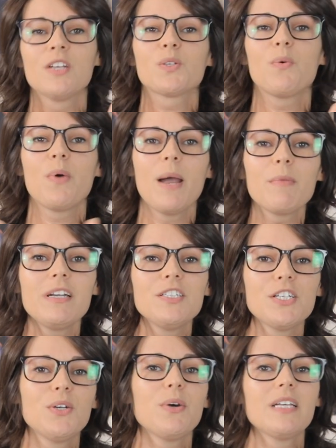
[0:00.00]
so what I'm gonna
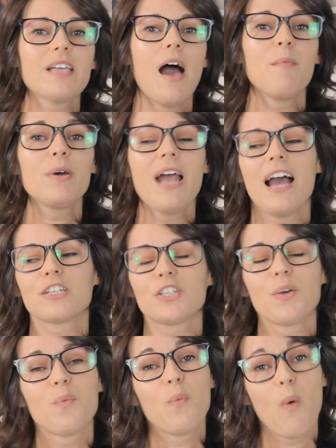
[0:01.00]
do is I'm gonna
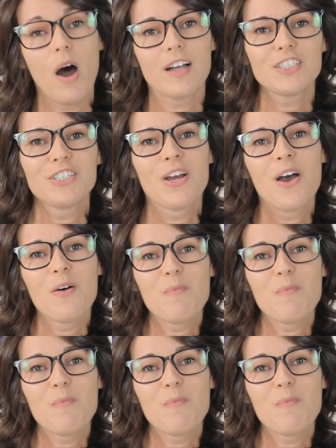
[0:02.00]
actually watch